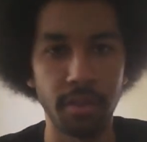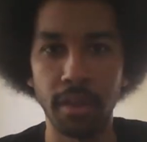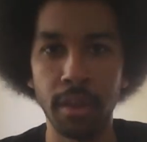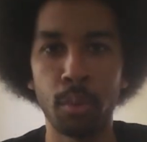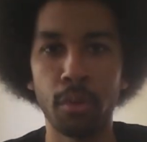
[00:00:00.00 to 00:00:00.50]

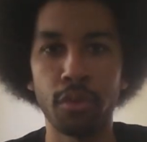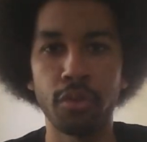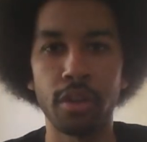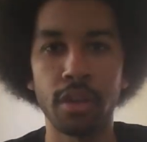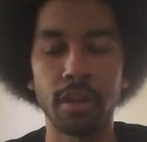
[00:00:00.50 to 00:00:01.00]

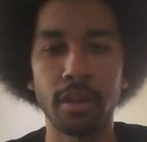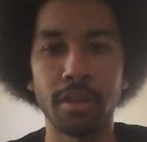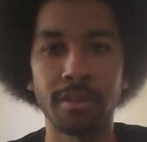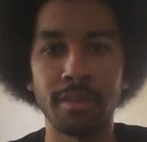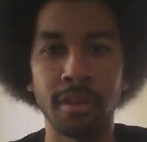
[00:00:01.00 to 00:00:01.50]

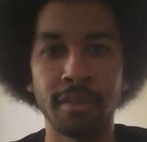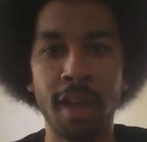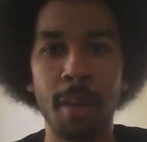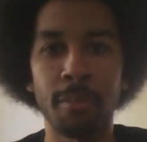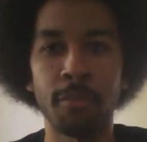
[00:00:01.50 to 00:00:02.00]
the
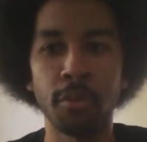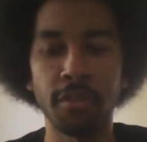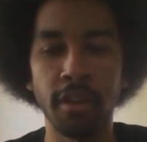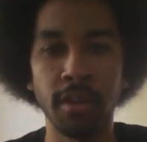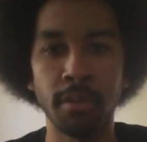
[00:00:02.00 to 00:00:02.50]
top
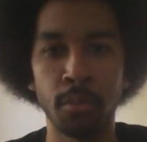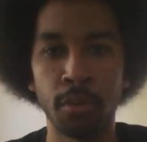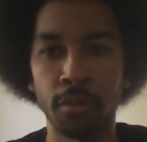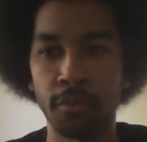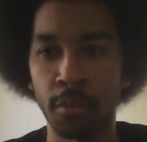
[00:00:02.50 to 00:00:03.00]
14 or
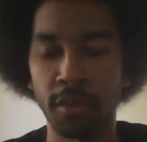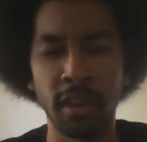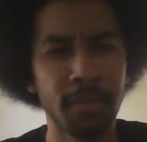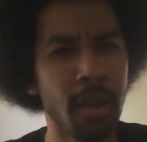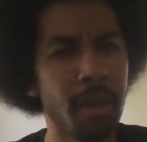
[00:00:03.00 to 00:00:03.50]
worst 14.
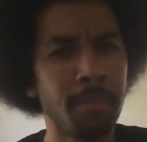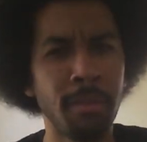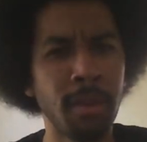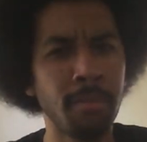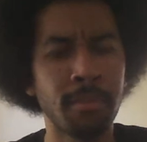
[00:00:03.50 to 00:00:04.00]
If not,
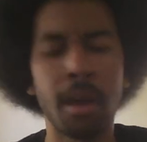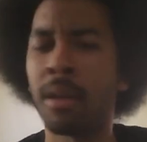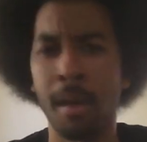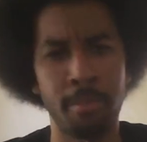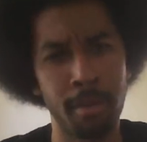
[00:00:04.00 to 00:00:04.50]
maybe, no,
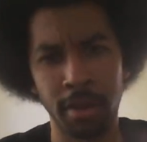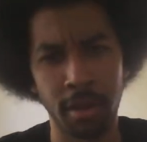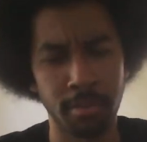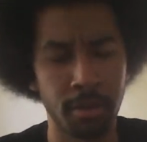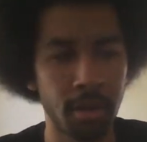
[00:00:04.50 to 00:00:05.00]
not probably
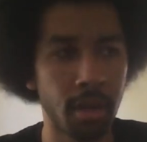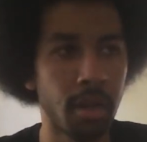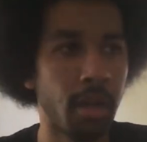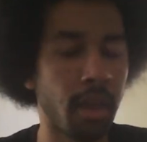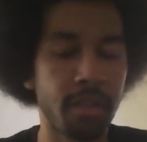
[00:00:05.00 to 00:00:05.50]
not tomorrow.
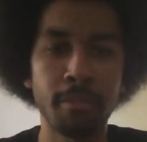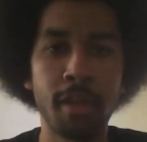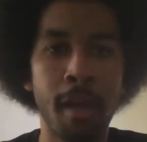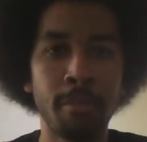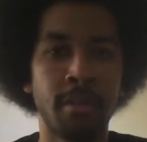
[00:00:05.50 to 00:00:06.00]
Yeah,
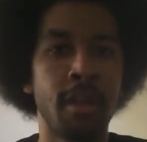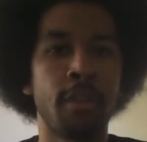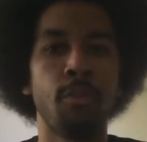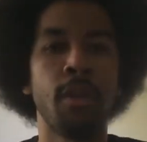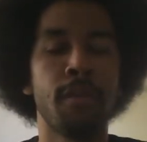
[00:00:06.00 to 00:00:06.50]
sometime
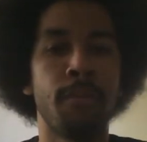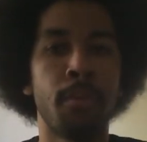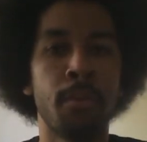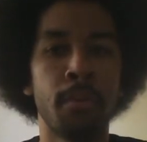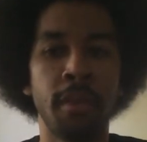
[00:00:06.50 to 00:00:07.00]
next week
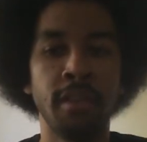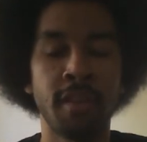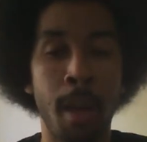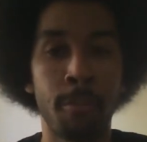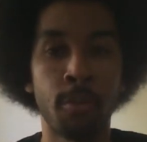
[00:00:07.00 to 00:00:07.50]
for the
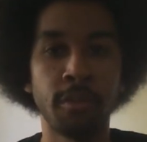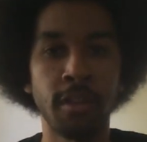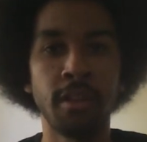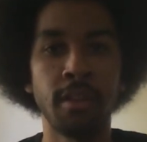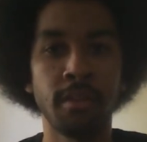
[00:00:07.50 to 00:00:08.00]
top
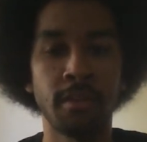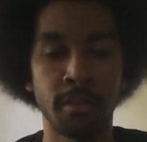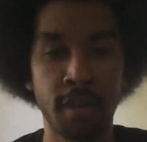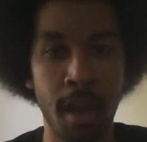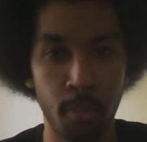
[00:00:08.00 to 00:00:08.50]
14,
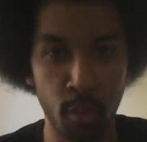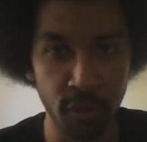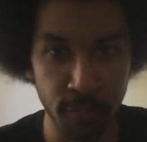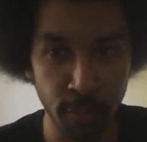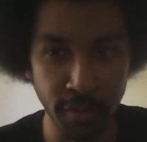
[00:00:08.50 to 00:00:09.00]
the top
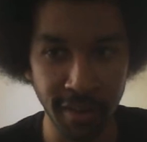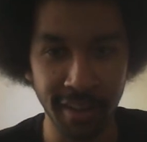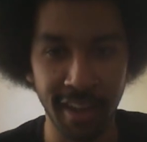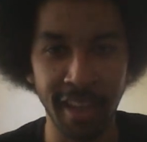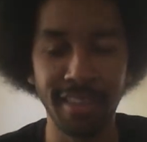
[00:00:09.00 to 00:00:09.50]
worst
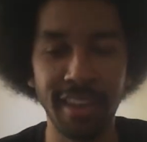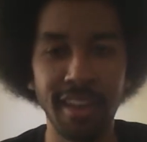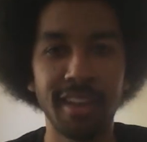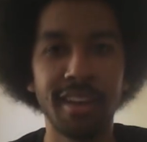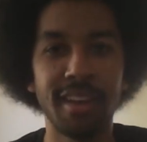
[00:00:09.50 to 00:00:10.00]
14, and
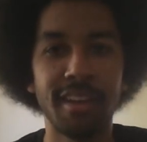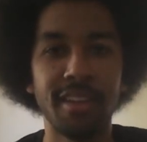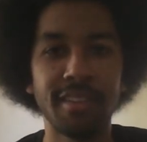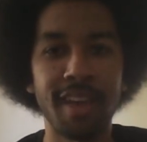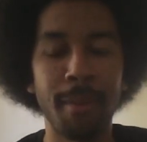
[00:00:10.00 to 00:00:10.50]
the
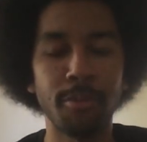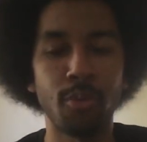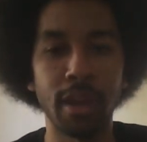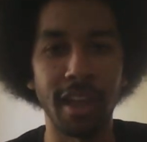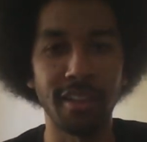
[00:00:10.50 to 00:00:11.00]
top
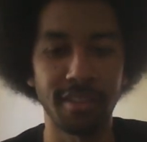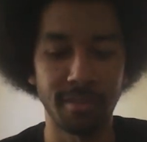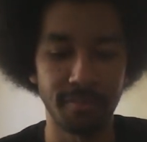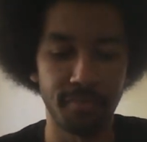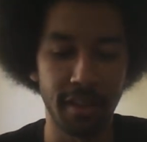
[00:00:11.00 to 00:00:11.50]
28.
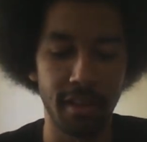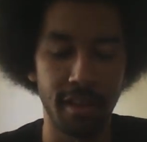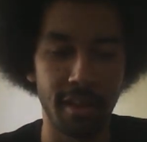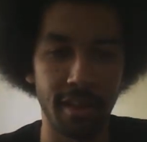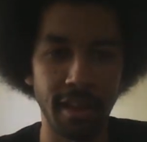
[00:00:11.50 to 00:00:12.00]

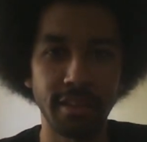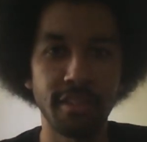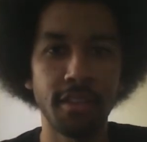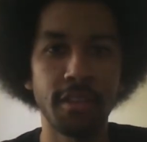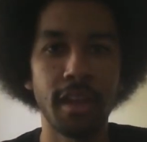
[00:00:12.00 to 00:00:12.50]
And
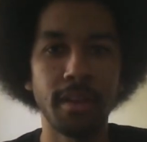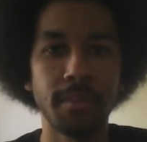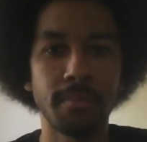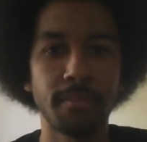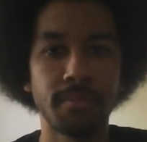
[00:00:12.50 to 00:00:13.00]
until then,